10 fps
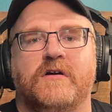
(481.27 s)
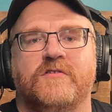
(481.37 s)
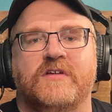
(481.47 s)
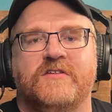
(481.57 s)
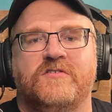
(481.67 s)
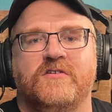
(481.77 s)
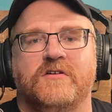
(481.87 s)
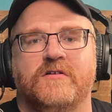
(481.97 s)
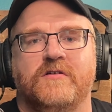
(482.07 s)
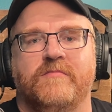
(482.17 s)
So that's
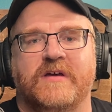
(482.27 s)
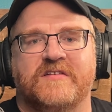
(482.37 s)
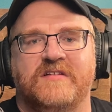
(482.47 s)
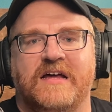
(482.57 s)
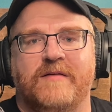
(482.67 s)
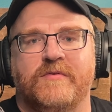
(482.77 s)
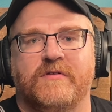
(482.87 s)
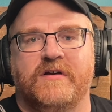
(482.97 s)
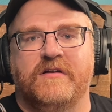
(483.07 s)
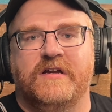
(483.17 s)
your mix knob.
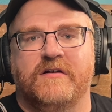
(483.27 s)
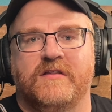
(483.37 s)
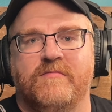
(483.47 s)
Right here in the